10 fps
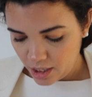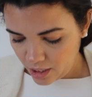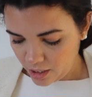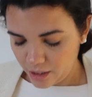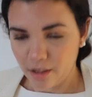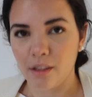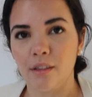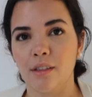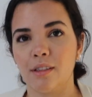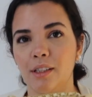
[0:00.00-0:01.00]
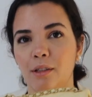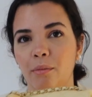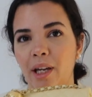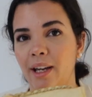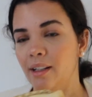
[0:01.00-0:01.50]
and this little
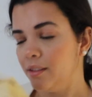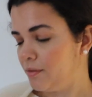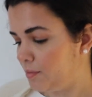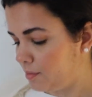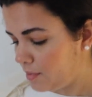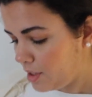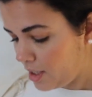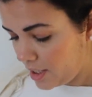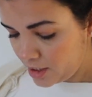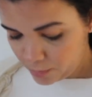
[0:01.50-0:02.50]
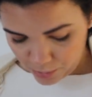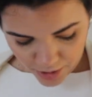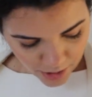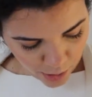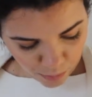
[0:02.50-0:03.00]
bag. And it's
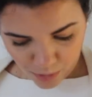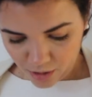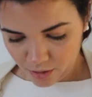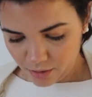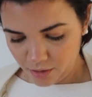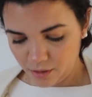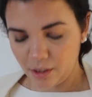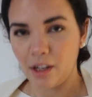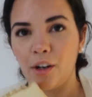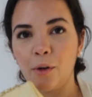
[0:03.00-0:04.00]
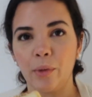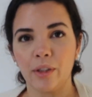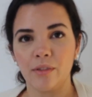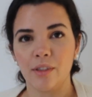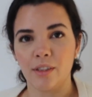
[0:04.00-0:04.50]
pretty cute because the hardware
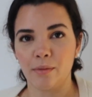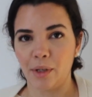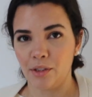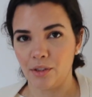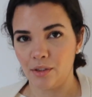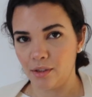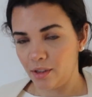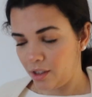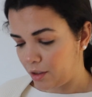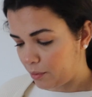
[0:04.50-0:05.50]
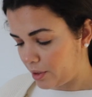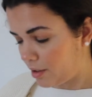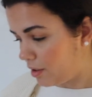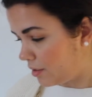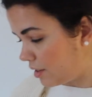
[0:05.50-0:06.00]
on this matches the hardware
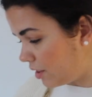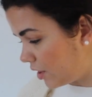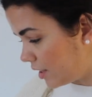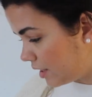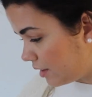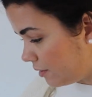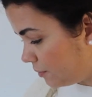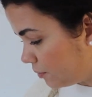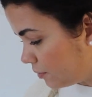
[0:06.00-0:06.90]
on the cardigan.